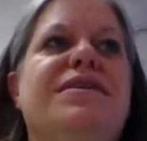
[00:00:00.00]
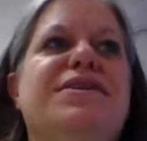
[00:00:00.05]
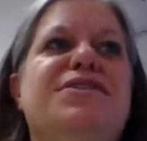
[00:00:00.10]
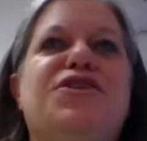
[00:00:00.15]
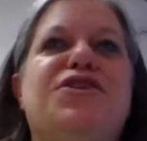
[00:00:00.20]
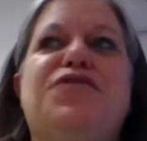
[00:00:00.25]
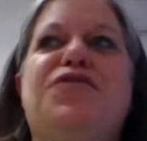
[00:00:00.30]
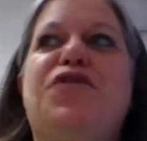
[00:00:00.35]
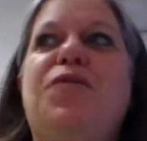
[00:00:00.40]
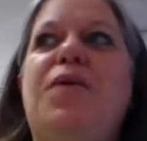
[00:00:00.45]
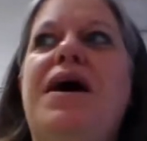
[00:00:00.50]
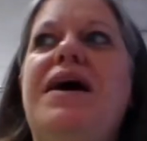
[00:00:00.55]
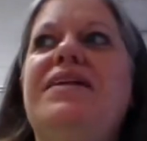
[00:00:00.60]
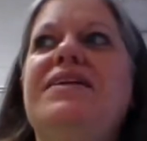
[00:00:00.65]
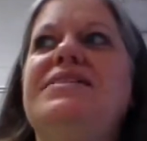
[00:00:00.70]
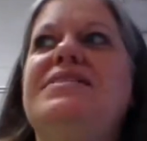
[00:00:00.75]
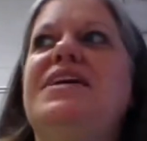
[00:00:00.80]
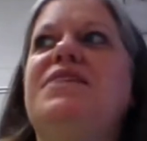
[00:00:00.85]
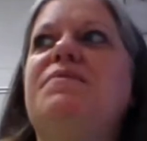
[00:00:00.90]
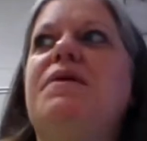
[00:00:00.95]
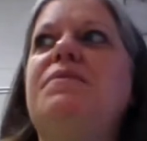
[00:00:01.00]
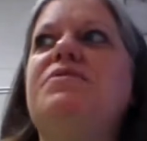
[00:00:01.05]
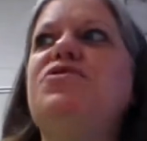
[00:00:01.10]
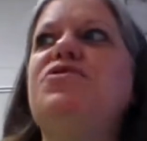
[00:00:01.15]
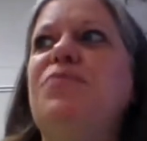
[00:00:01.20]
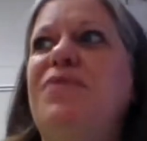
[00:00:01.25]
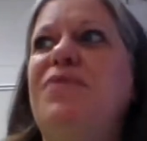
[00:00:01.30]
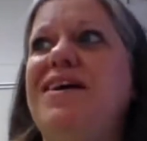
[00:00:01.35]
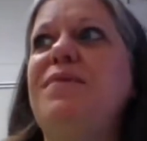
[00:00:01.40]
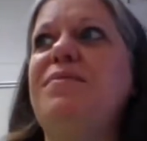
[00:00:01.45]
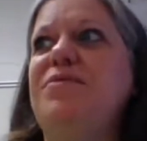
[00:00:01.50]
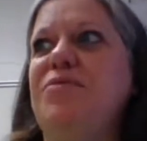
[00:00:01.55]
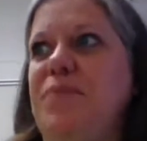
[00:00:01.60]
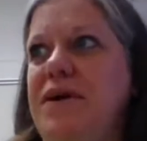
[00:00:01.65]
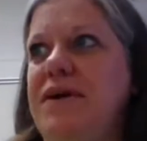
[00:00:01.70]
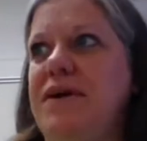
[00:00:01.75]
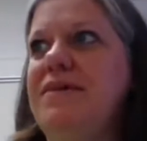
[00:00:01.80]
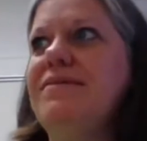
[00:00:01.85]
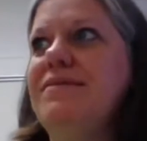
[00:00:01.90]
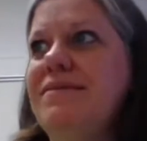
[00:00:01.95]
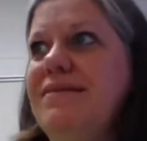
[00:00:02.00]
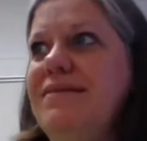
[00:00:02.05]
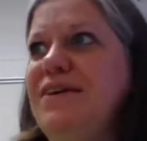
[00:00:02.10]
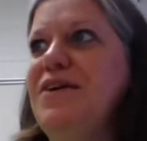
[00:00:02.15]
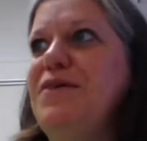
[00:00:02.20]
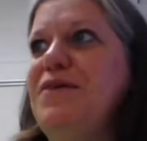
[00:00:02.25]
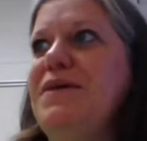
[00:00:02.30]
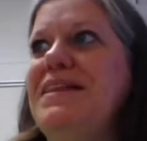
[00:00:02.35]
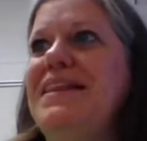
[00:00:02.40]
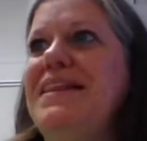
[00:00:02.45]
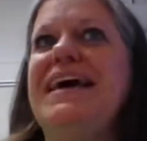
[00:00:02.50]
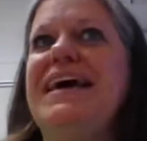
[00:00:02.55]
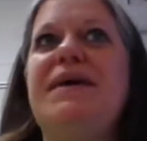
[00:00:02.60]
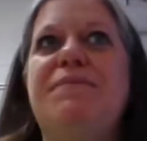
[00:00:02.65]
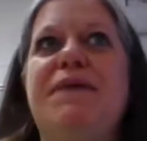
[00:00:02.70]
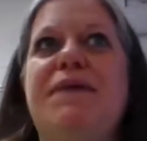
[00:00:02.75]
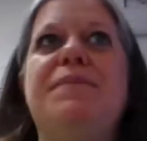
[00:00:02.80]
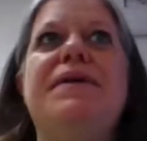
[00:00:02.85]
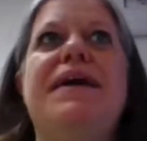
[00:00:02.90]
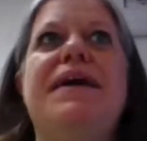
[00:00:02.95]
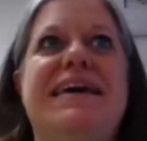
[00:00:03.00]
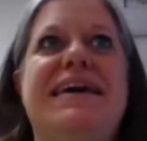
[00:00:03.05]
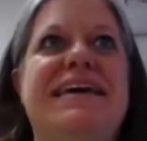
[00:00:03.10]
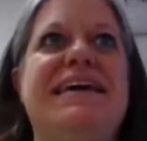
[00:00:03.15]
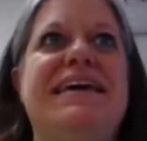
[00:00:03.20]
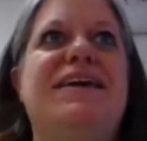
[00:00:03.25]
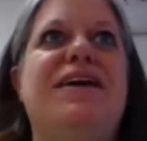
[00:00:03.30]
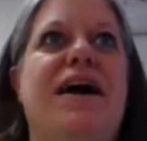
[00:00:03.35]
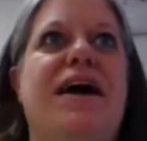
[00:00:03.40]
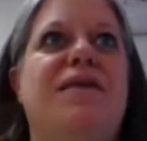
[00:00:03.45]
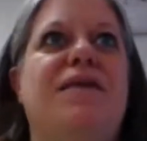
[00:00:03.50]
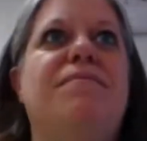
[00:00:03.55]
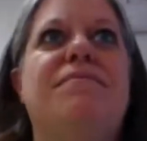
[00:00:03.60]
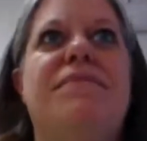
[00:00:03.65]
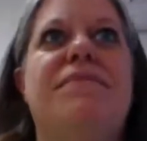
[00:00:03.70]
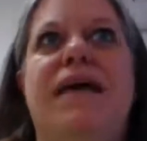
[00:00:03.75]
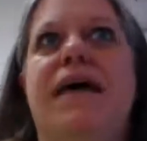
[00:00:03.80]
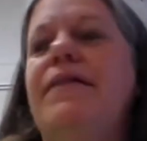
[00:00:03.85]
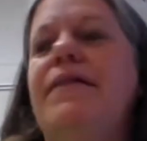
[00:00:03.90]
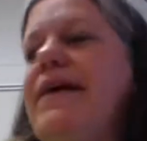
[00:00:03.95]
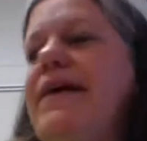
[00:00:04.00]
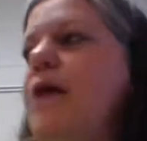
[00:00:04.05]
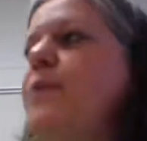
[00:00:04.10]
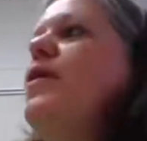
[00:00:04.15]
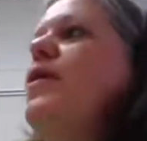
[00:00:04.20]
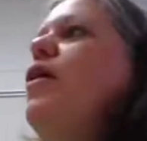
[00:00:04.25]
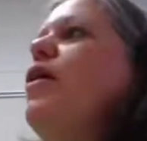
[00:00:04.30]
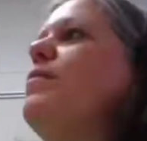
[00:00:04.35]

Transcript: So for a while, he's like, maybe she'll break up with me. You know what I mean? Like, and maybe I can get, um, uh, like I'll be